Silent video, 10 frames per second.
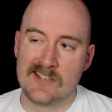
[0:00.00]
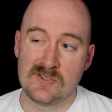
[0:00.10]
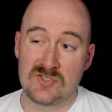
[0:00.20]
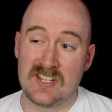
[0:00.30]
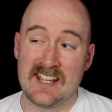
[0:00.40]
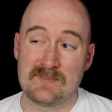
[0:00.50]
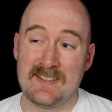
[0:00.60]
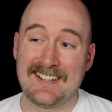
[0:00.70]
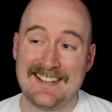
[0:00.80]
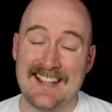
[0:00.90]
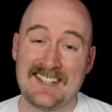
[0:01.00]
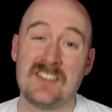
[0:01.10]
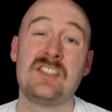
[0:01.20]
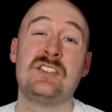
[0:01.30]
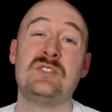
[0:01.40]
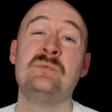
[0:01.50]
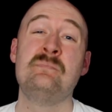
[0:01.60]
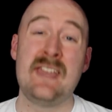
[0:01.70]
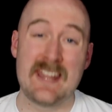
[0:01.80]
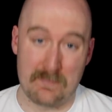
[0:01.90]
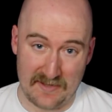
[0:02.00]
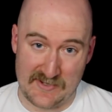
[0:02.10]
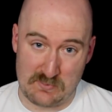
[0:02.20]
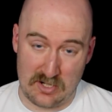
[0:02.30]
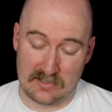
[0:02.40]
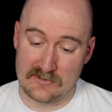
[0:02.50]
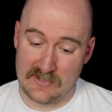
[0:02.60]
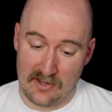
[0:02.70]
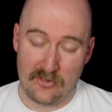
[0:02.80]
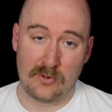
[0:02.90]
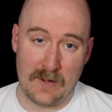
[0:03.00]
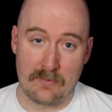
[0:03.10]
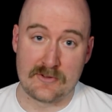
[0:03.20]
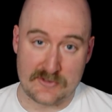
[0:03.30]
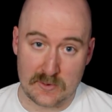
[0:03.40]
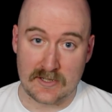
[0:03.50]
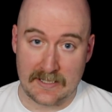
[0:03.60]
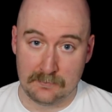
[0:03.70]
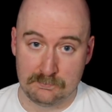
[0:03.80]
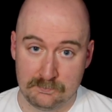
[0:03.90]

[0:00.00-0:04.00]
so she has been connected to many planeswalkers throughout the story.